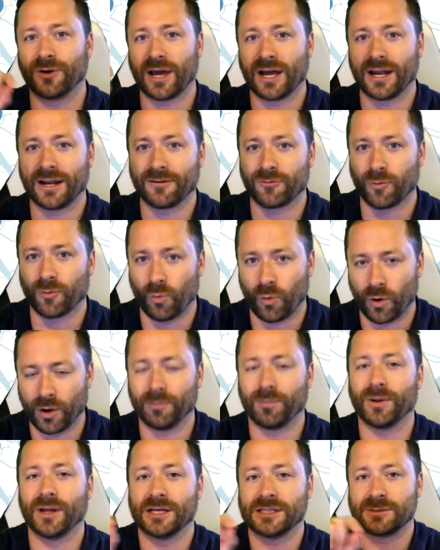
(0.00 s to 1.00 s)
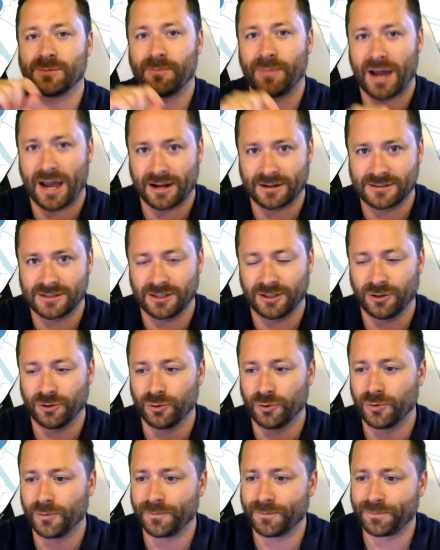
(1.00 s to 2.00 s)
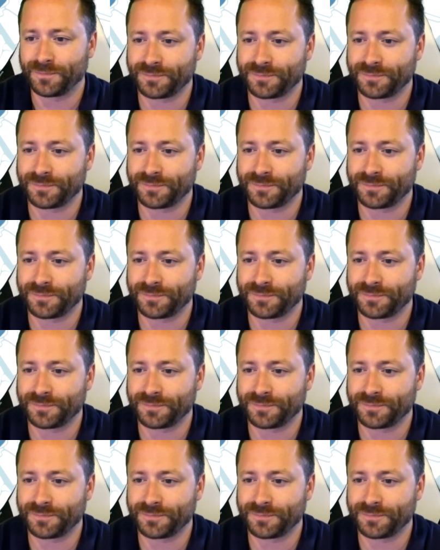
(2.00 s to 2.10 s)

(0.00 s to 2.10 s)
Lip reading: getting from one place back to you.